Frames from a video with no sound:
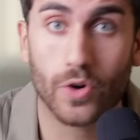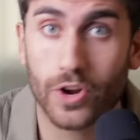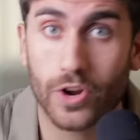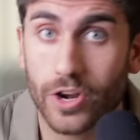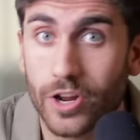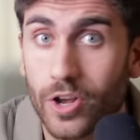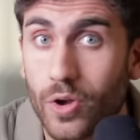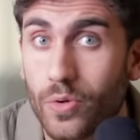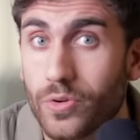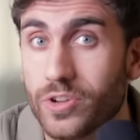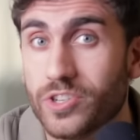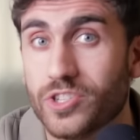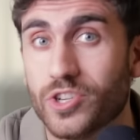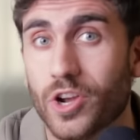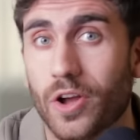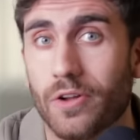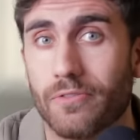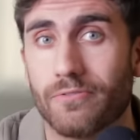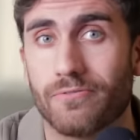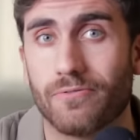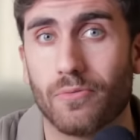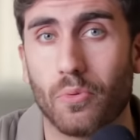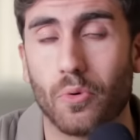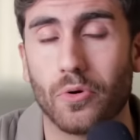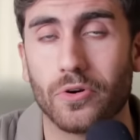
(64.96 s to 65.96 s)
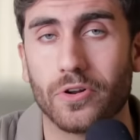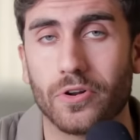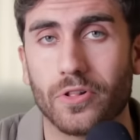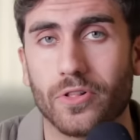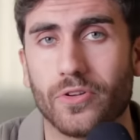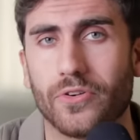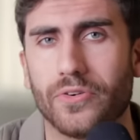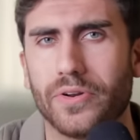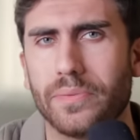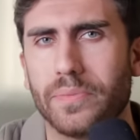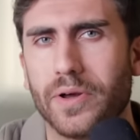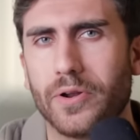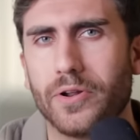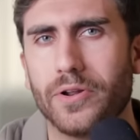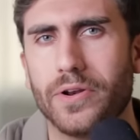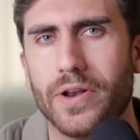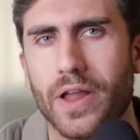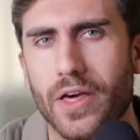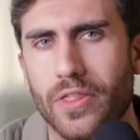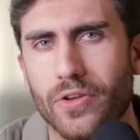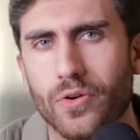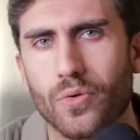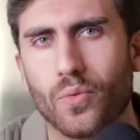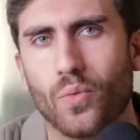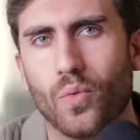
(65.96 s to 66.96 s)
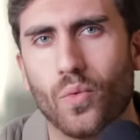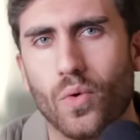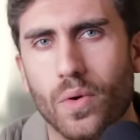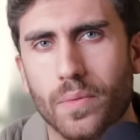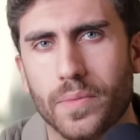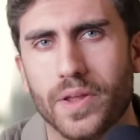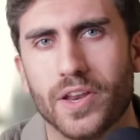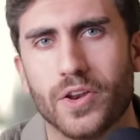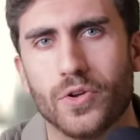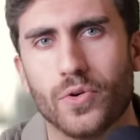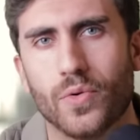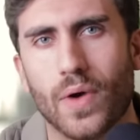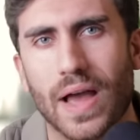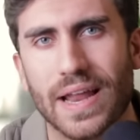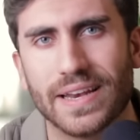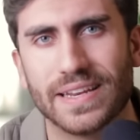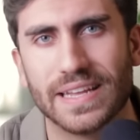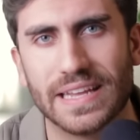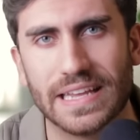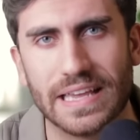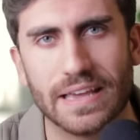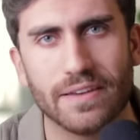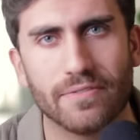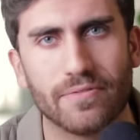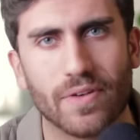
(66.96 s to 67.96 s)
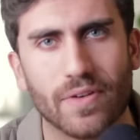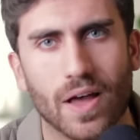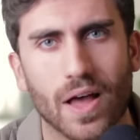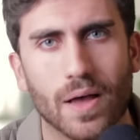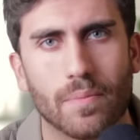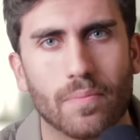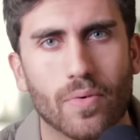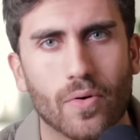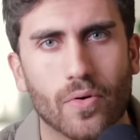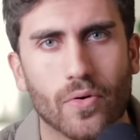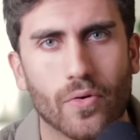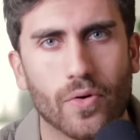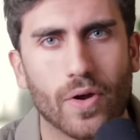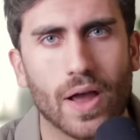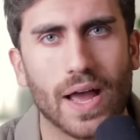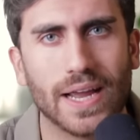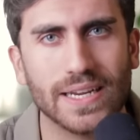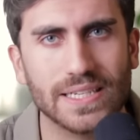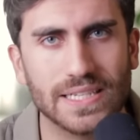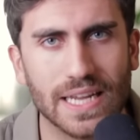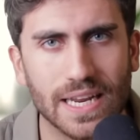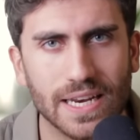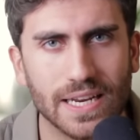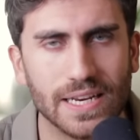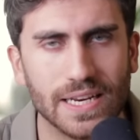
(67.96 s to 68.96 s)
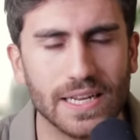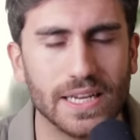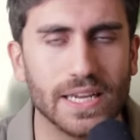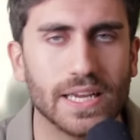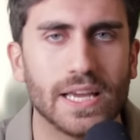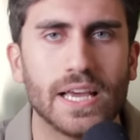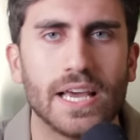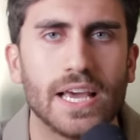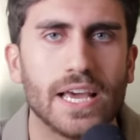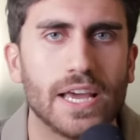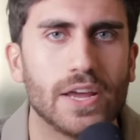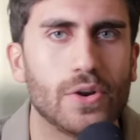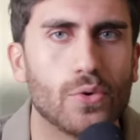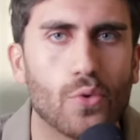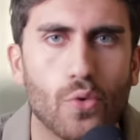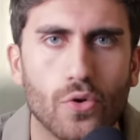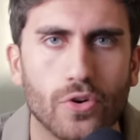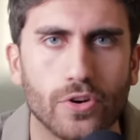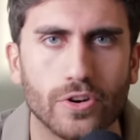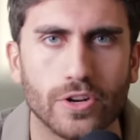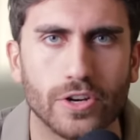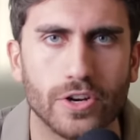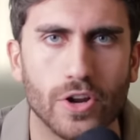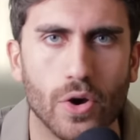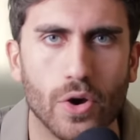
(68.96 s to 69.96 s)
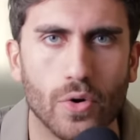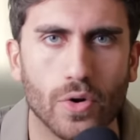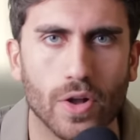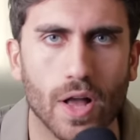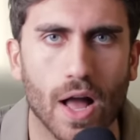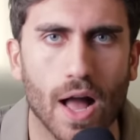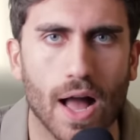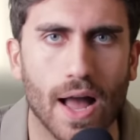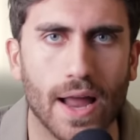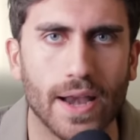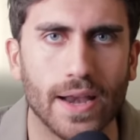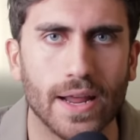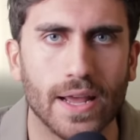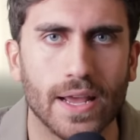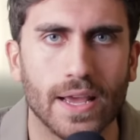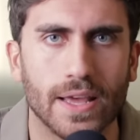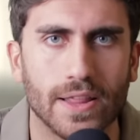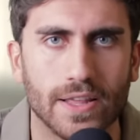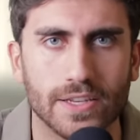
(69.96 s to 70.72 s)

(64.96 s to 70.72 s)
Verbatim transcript: We're going to go to John 4 to learn about another woman who had to give up her identity in order to know God.